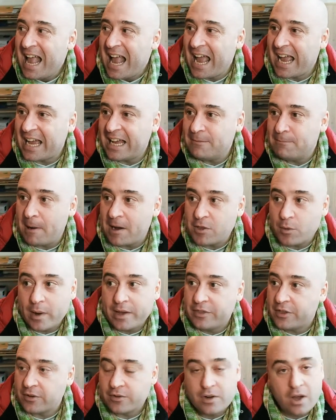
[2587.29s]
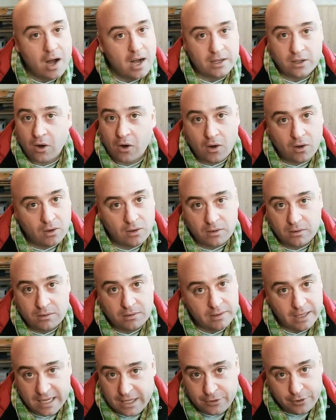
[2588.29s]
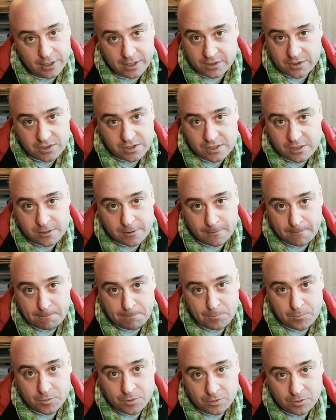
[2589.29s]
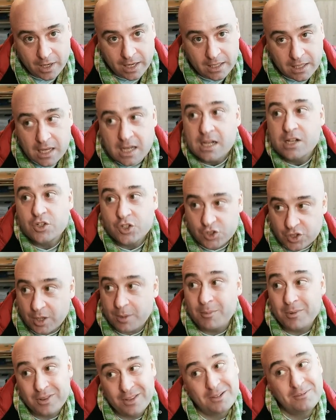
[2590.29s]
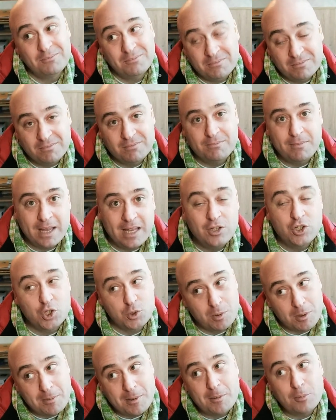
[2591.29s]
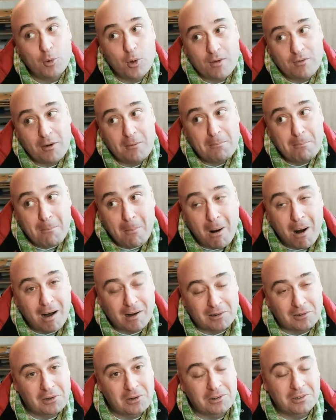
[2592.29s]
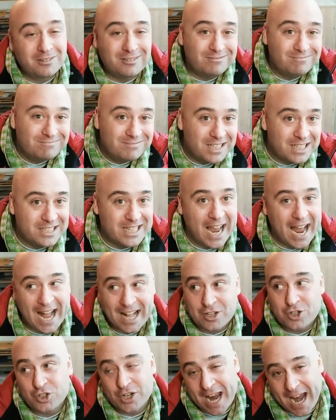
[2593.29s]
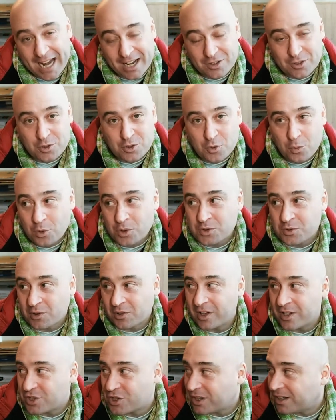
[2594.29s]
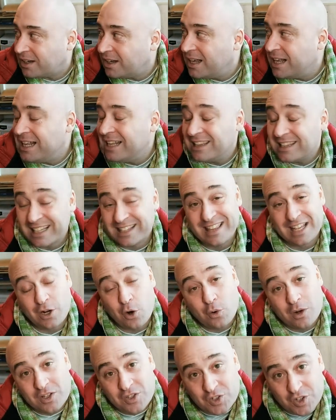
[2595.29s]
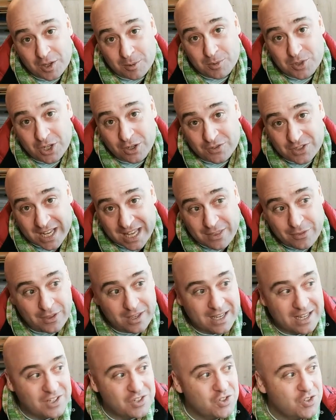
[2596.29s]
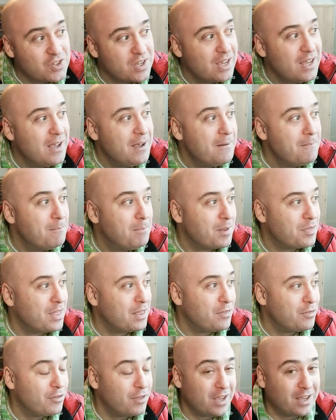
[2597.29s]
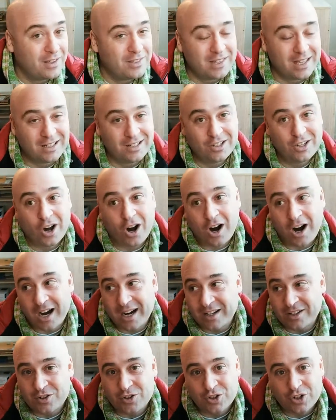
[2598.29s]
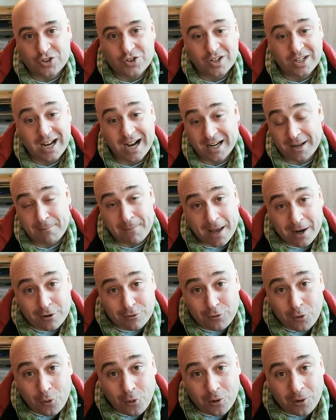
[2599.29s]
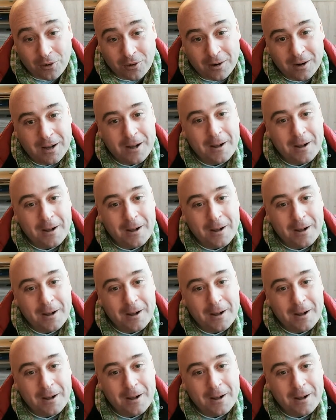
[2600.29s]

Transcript: And by the way, they're not all atheists right? Some of them may just be people who have a modern, detached attitude towards religion. Like they don't consider themselves atheists, but they think that God is just a kind of metaphor.